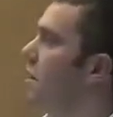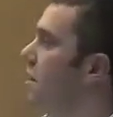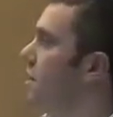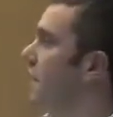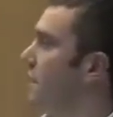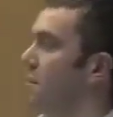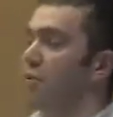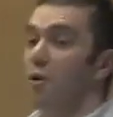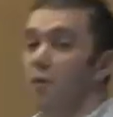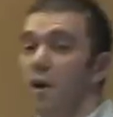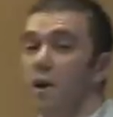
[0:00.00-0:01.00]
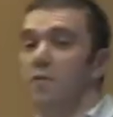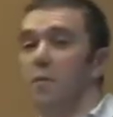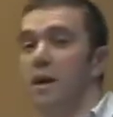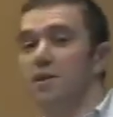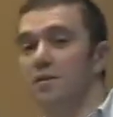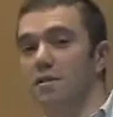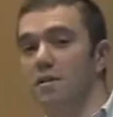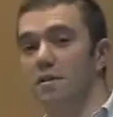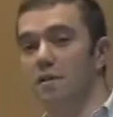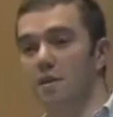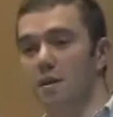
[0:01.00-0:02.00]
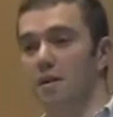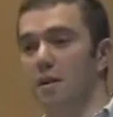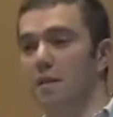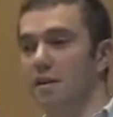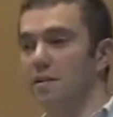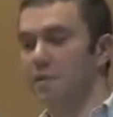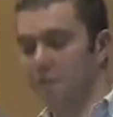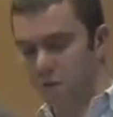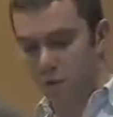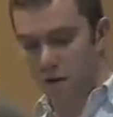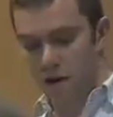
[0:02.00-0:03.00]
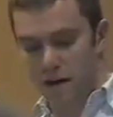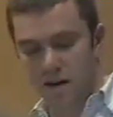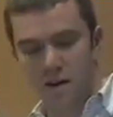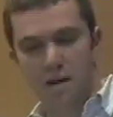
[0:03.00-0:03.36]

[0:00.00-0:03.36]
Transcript: getting profile information, okay, that's something that we